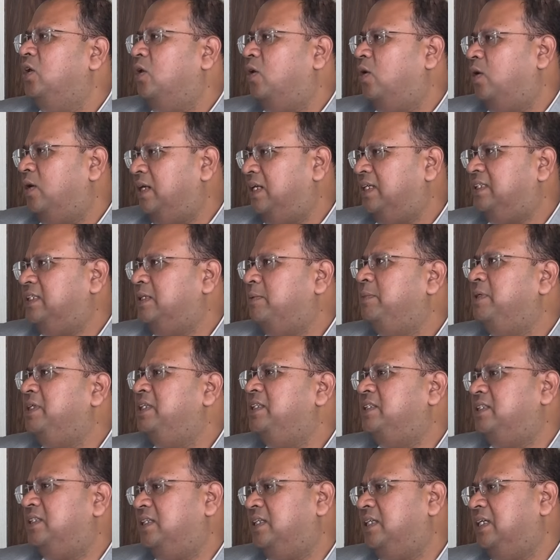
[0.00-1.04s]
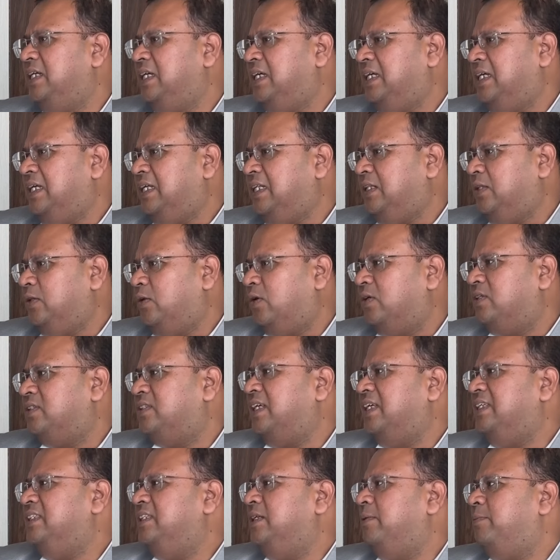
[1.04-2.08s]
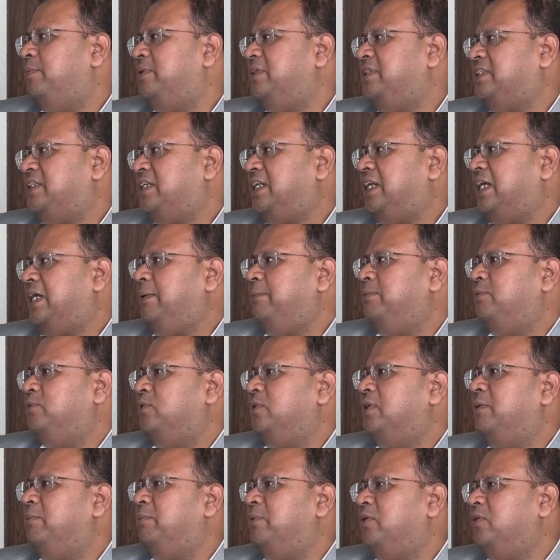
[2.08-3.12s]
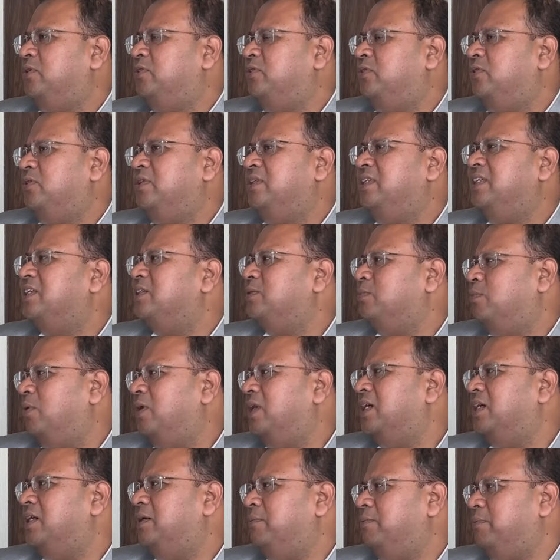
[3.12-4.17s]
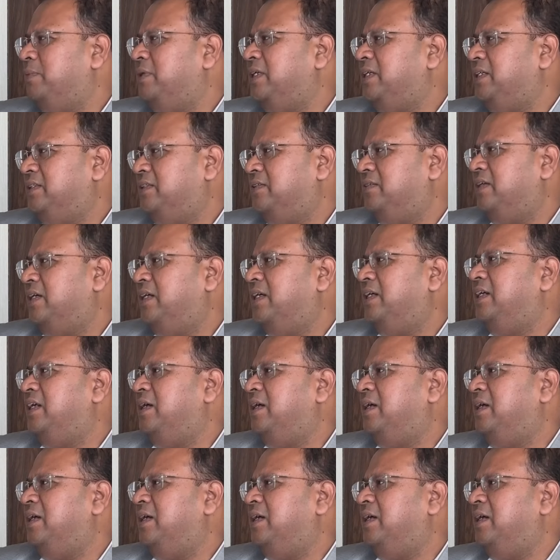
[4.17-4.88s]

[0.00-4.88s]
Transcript: On SMEs, lot sizes are prescribed, so that because these are smaller companies, right?